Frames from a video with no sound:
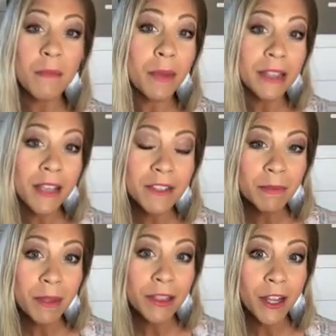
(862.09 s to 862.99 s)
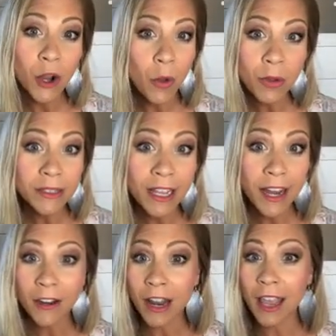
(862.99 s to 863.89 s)
but they've spent their whole
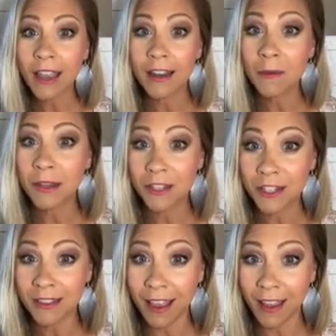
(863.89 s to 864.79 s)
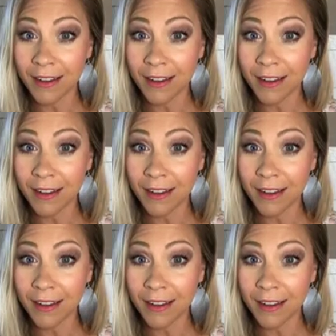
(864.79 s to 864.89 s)
entire day doing just that.